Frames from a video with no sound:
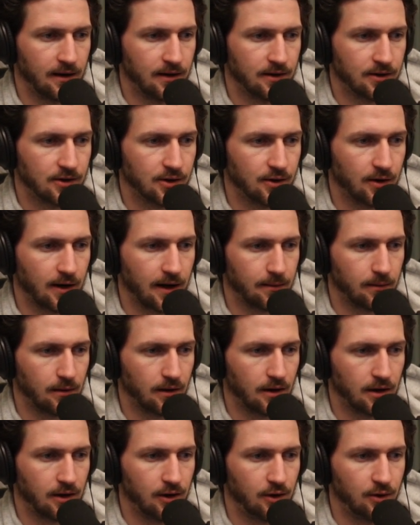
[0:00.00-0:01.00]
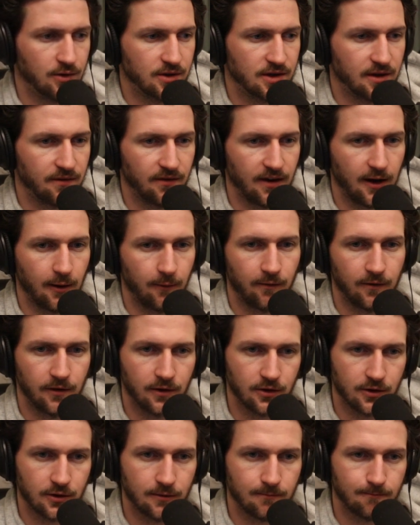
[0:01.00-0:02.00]
So I use the
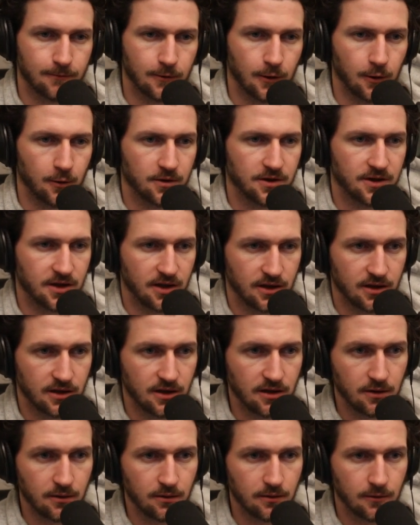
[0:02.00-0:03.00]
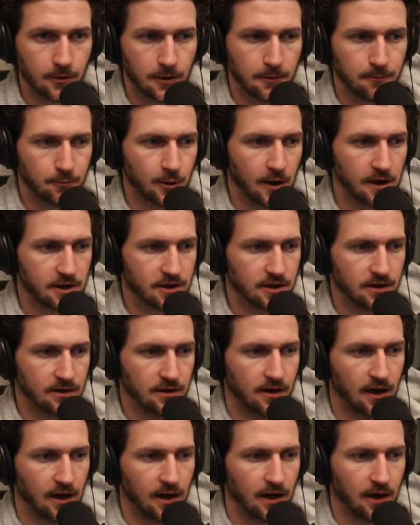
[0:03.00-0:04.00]
FabFilter Pro C2 compression.